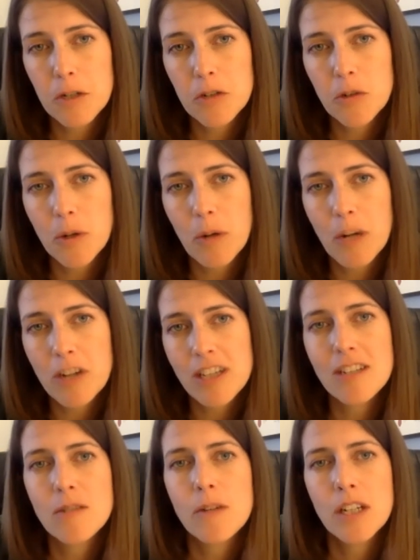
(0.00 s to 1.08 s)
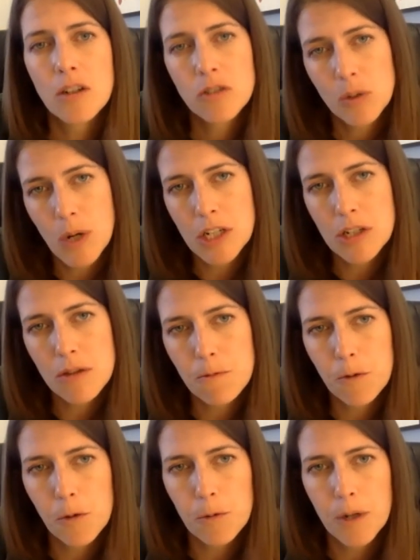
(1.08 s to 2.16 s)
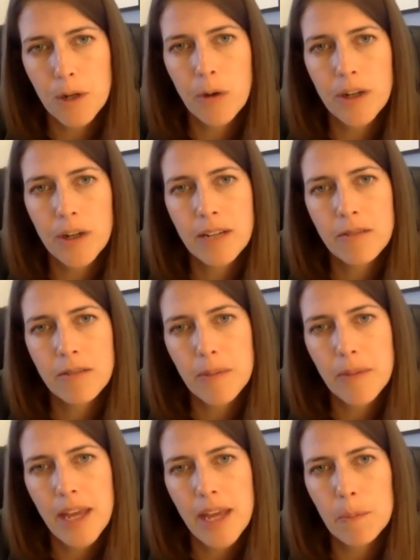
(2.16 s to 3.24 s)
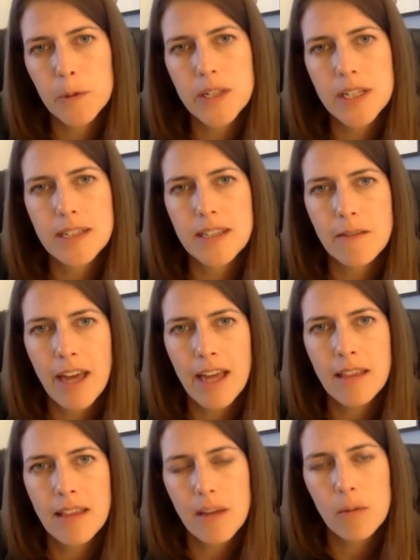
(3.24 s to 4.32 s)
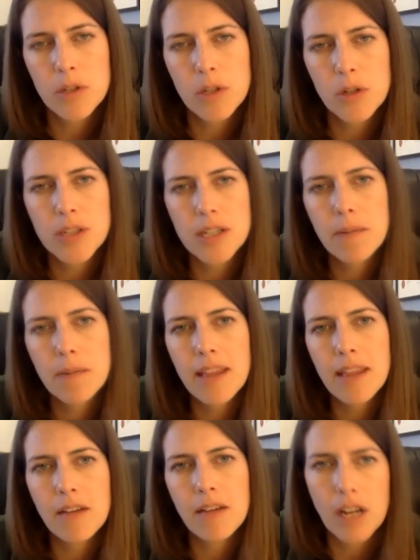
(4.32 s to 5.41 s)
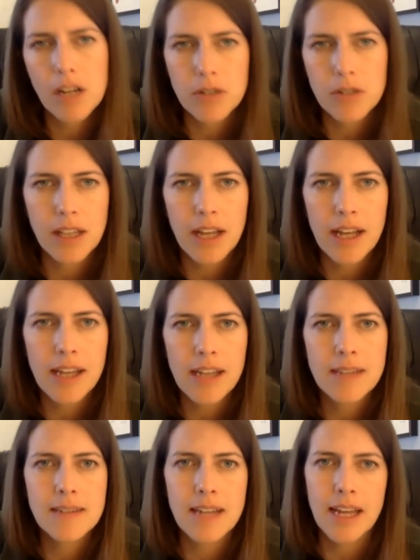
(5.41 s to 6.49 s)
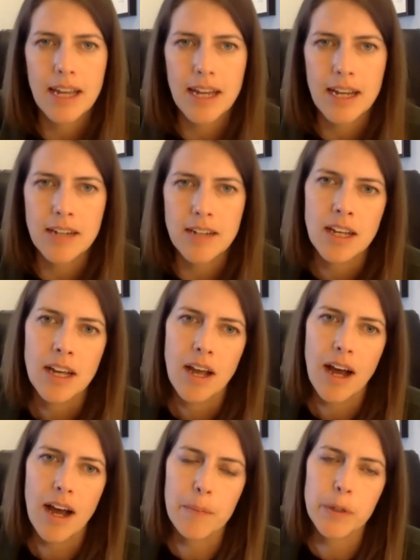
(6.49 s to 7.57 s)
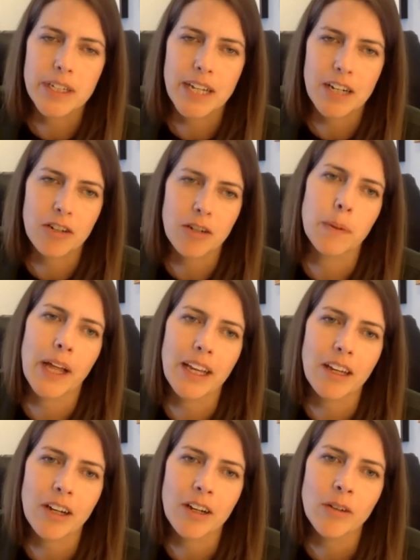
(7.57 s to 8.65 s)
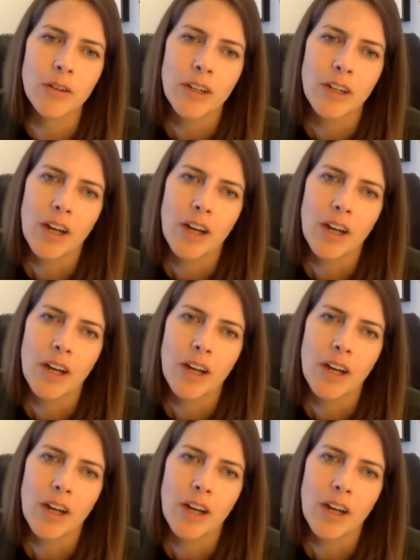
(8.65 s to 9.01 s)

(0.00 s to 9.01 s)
folks who are watching this video to watch the full recording from the April 6th event that was hosted by the Hill Country Alliance and Protect Our Blanco.